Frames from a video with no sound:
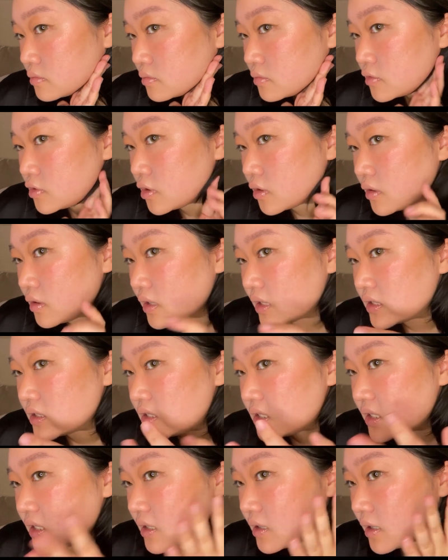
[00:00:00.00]
So you can
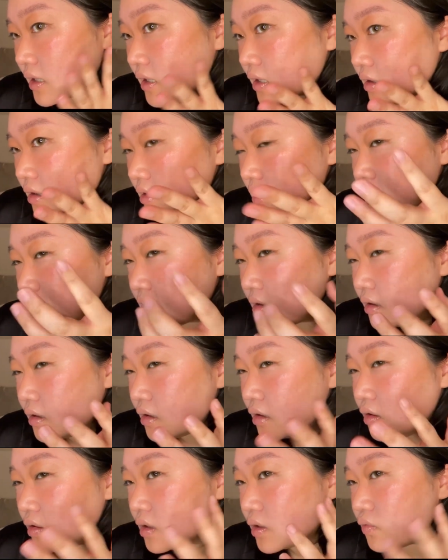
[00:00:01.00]
see, like,
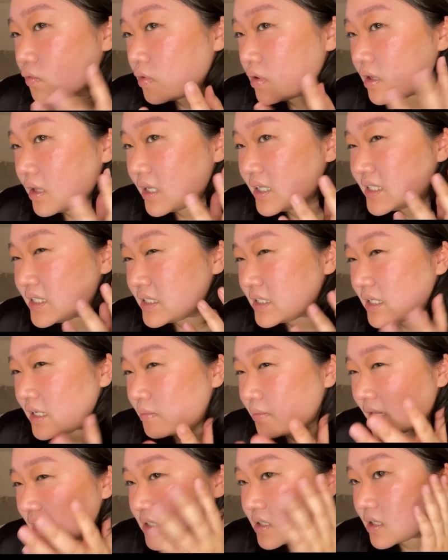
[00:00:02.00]
you can really see
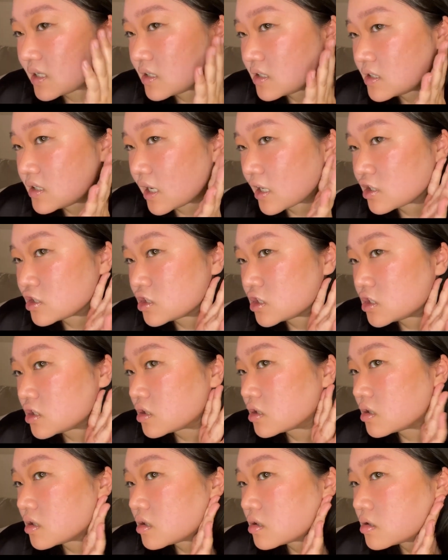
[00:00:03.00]
my skin
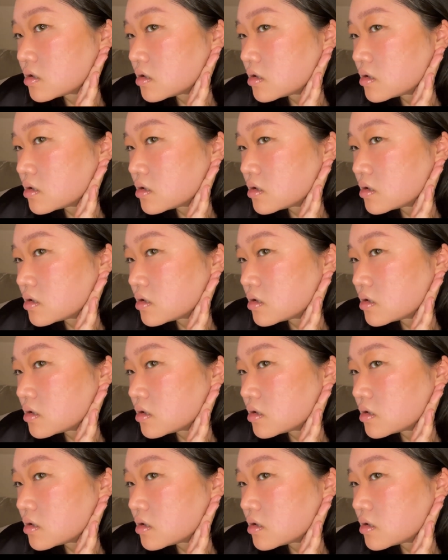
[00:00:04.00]
texture